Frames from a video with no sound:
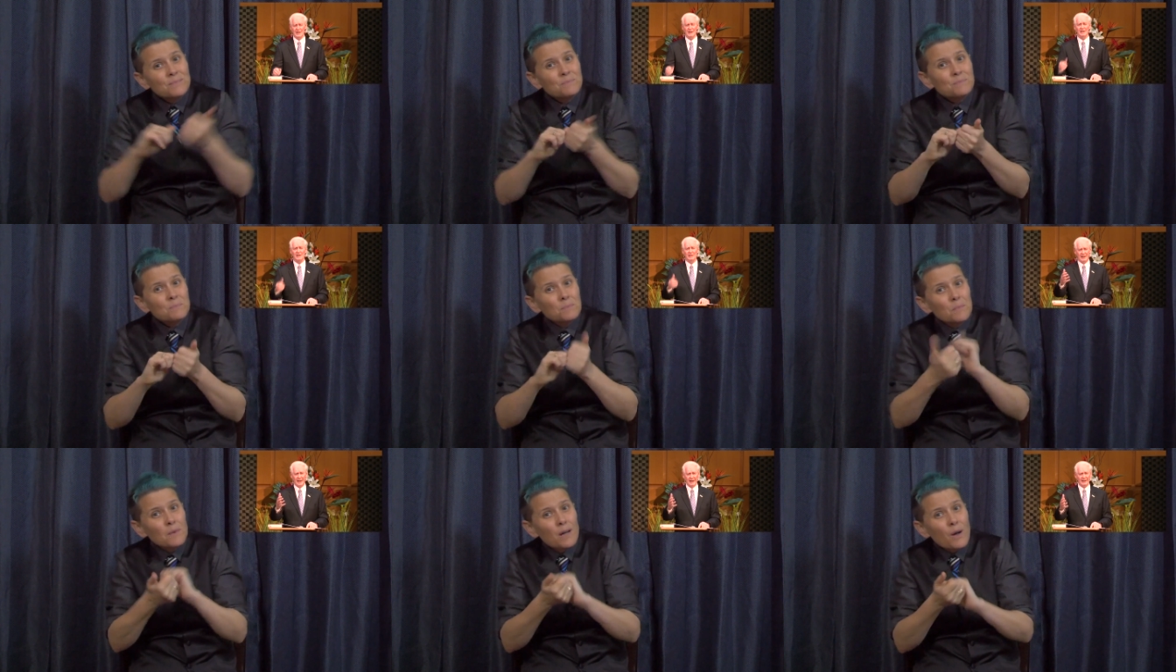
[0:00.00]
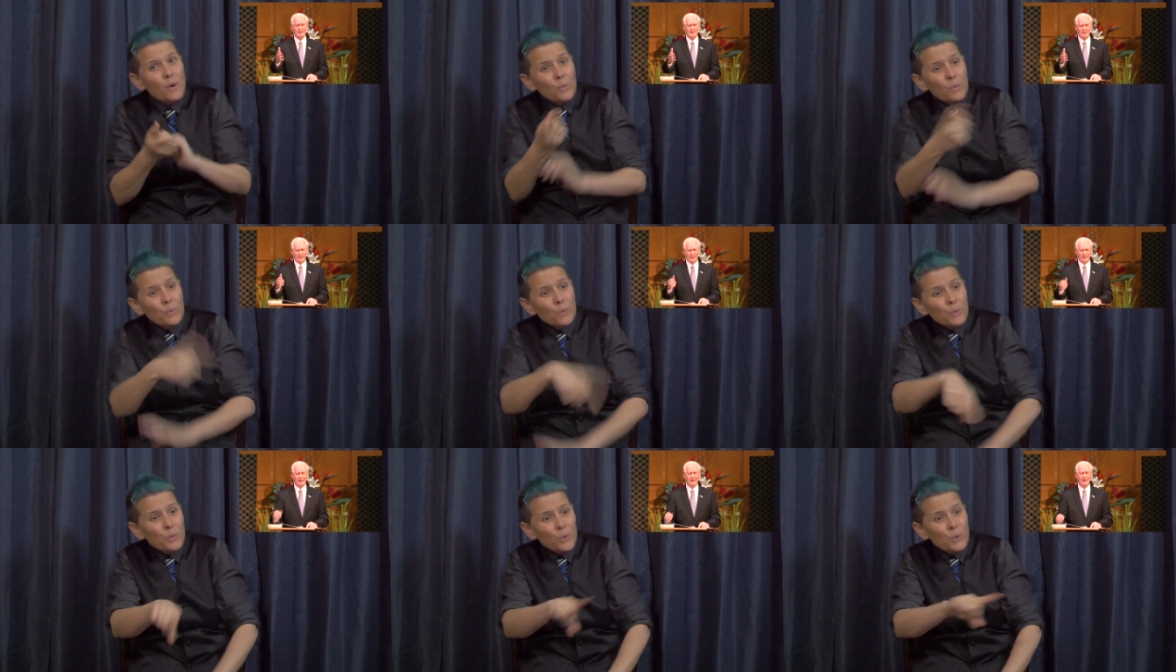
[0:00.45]

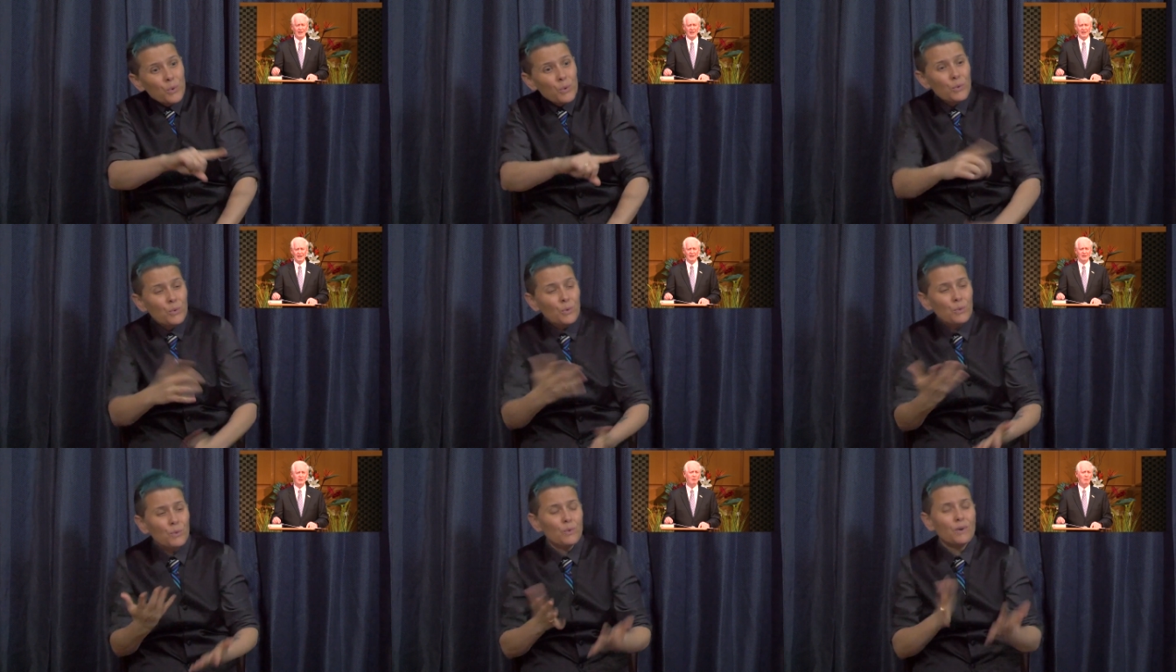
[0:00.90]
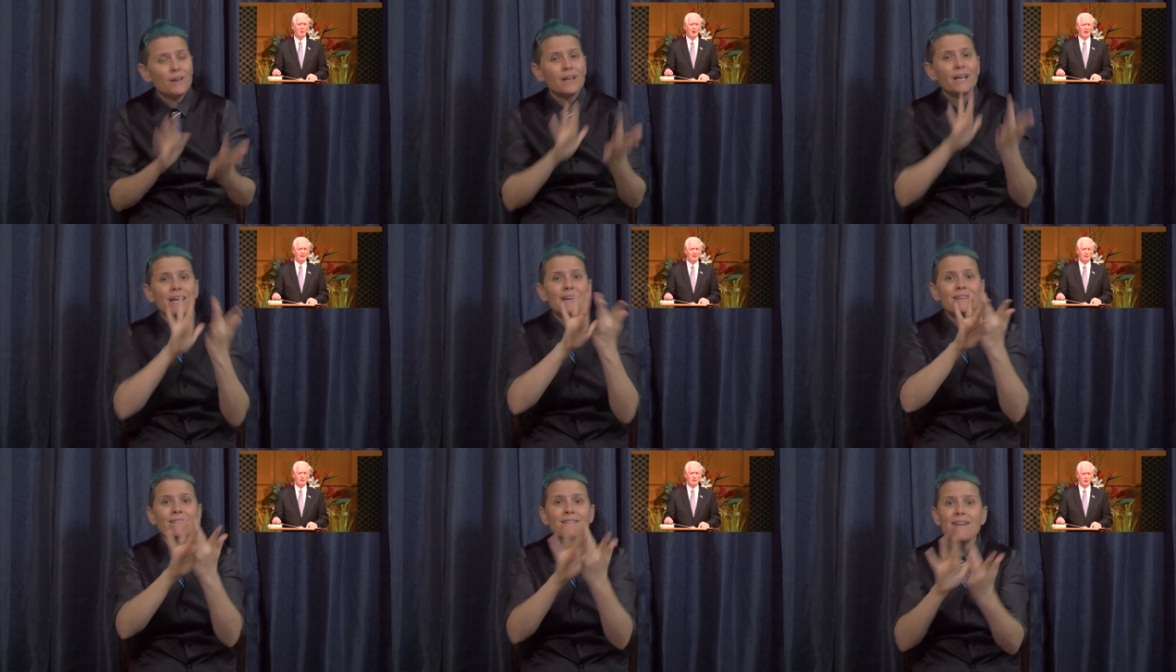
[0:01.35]
connecting in the way
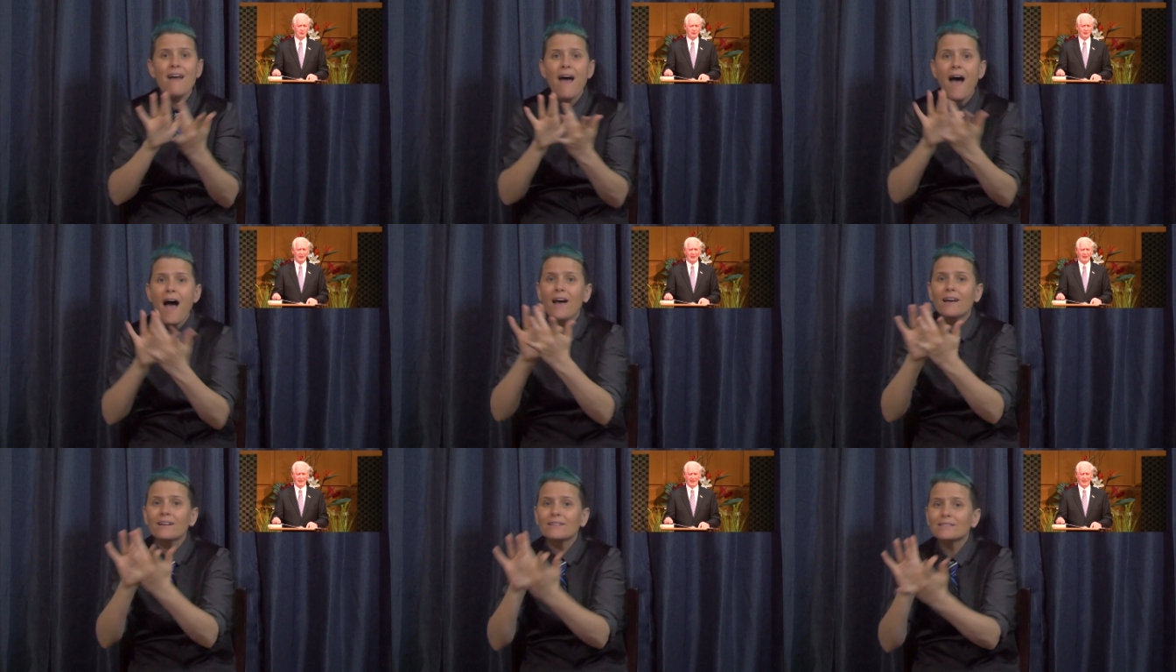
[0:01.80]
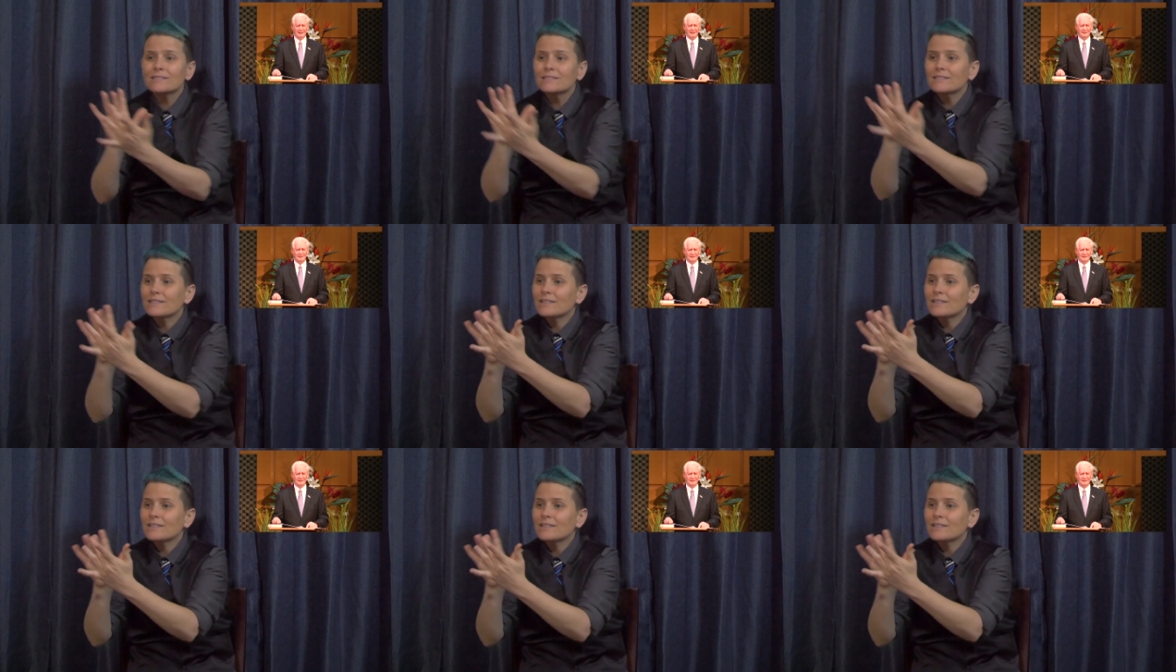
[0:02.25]
that you can,